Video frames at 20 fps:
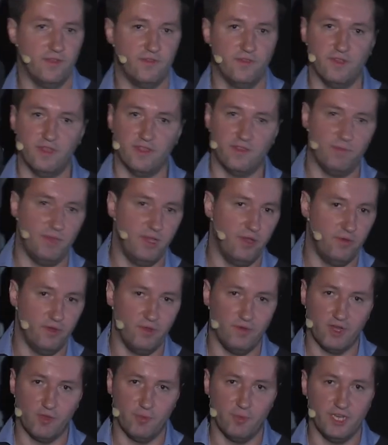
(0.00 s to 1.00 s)
So that's my
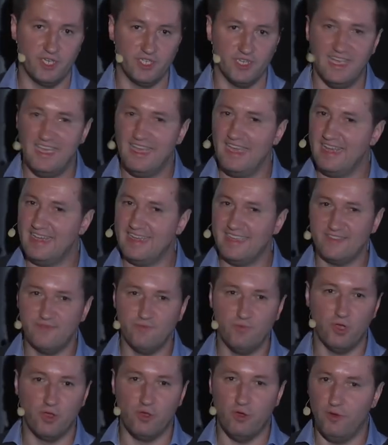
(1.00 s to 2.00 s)
only recommendation. It doesn't
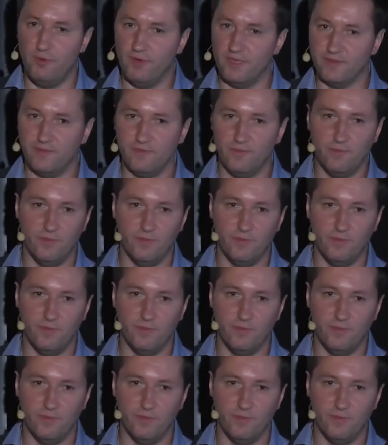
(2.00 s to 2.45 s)
work always.